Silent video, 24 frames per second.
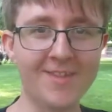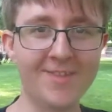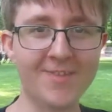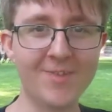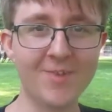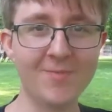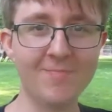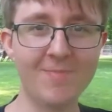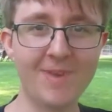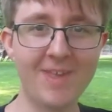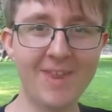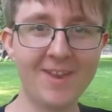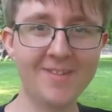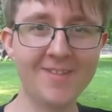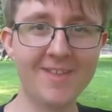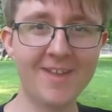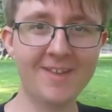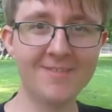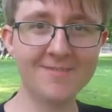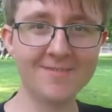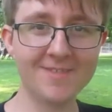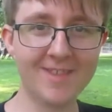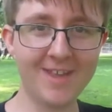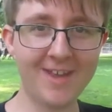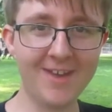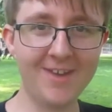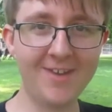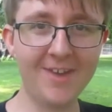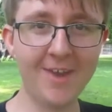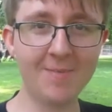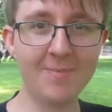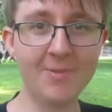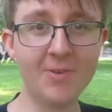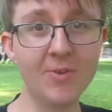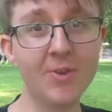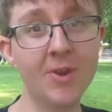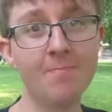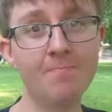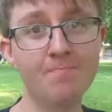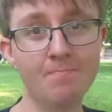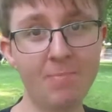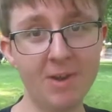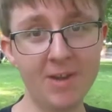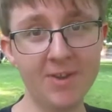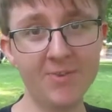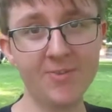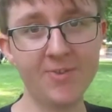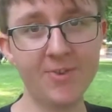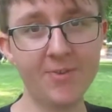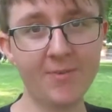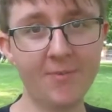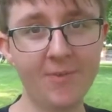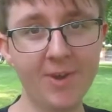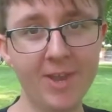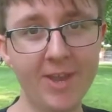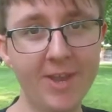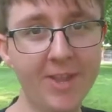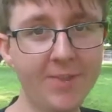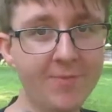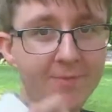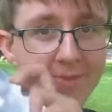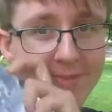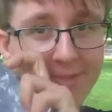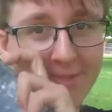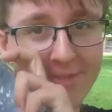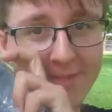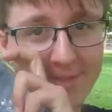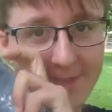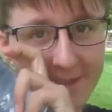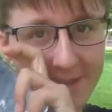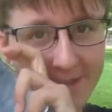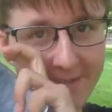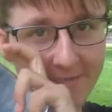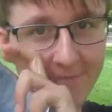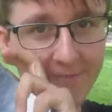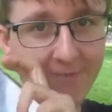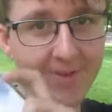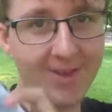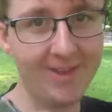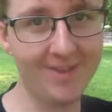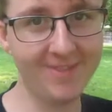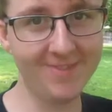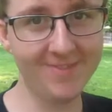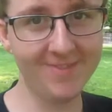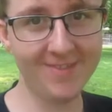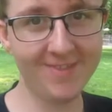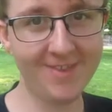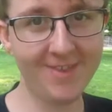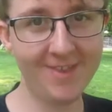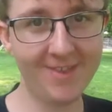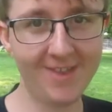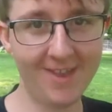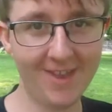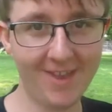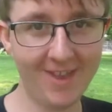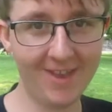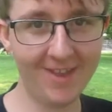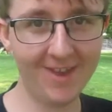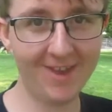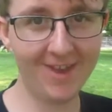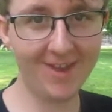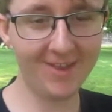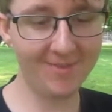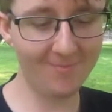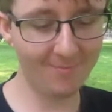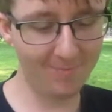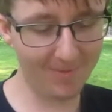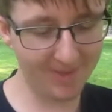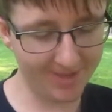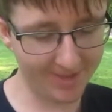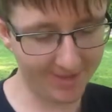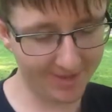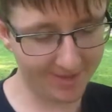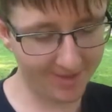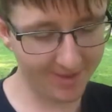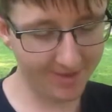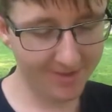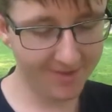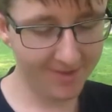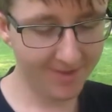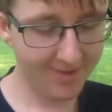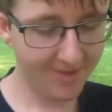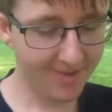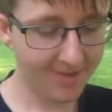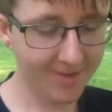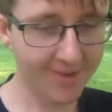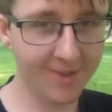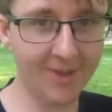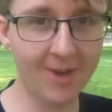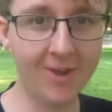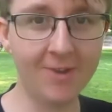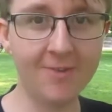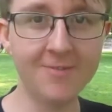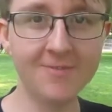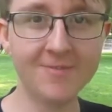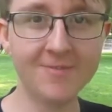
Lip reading: so we've made it downtown. I've been doing a bunch of raids with a lot of friends, and I've been, you know,